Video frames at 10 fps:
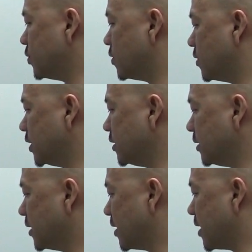
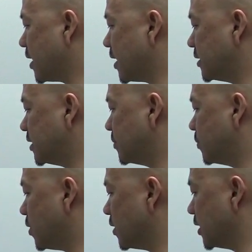point and the
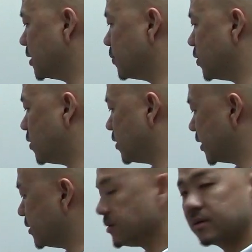boiling
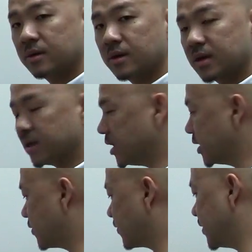point
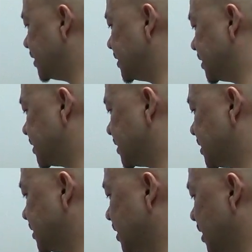
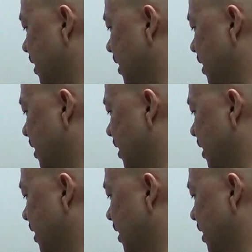increases